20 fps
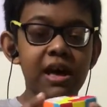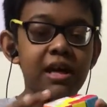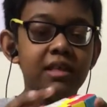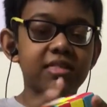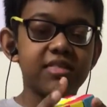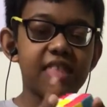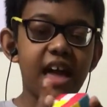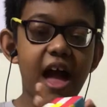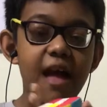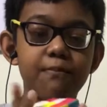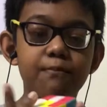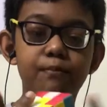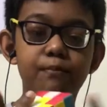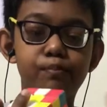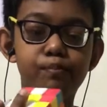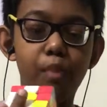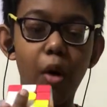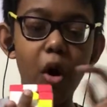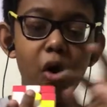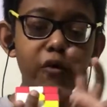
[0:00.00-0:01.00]
then
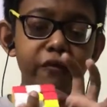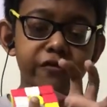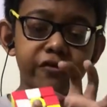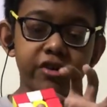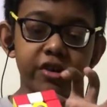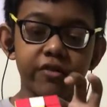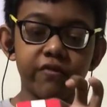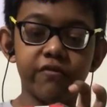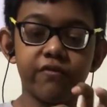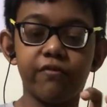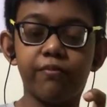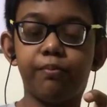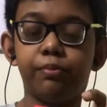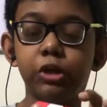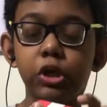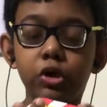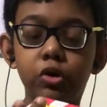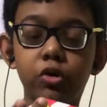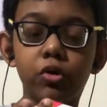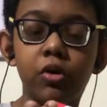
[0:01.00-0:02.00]
both the
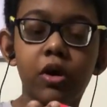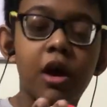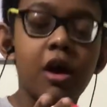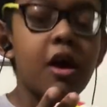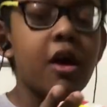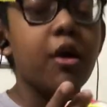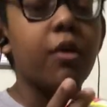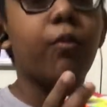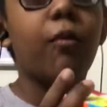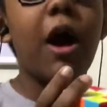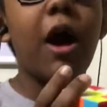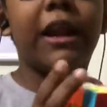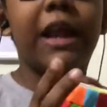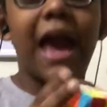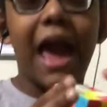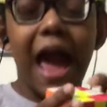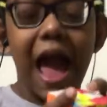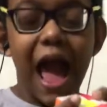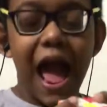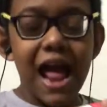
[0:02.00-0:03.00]
blue one
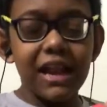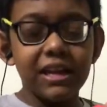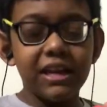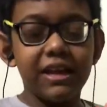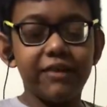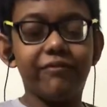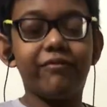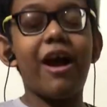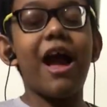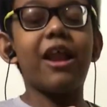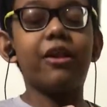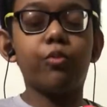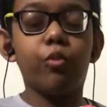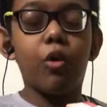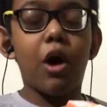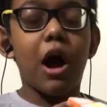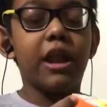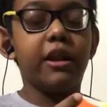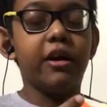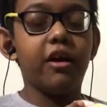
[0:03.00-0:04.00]
and the red
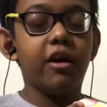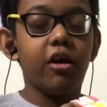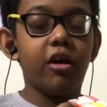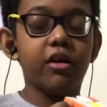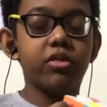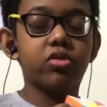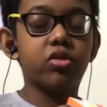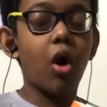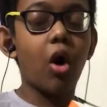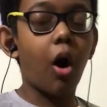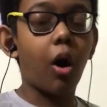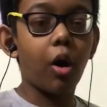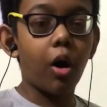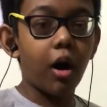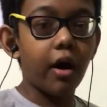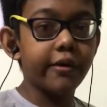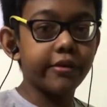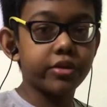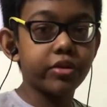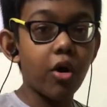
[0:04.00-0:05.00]
one
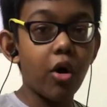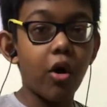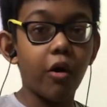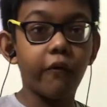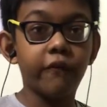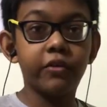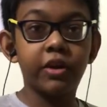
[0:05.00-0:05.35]
are solved.